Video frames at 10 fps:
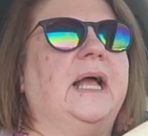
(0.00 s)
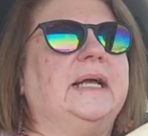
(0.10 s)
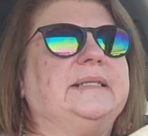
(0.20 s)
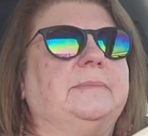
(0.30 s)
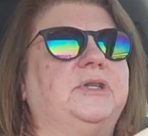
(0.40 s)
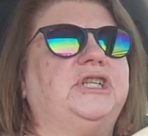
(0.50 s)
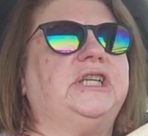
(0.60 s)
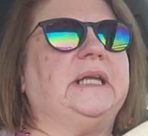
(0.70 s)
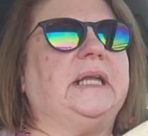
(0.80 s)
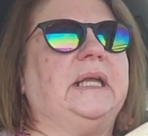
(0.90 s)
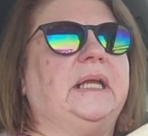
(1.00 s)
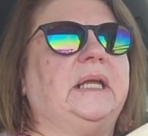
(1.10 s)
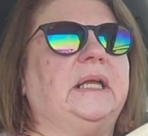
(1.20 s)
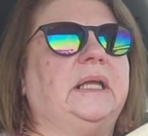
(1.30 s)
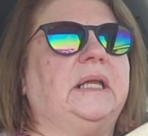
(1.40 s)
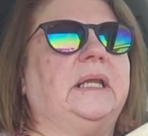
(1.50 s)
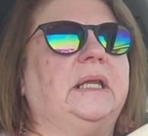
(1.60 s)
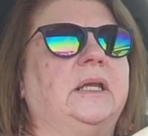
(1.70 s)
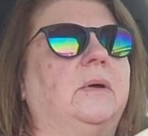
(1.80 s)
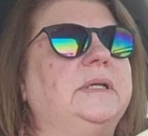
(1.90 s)
Had some
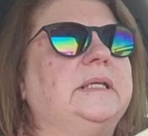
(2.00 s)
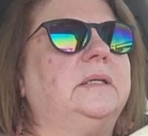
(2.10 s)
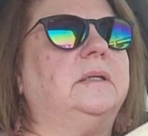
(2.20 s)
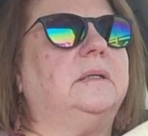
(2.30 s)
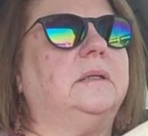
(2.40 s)
chicken. No, it didn't.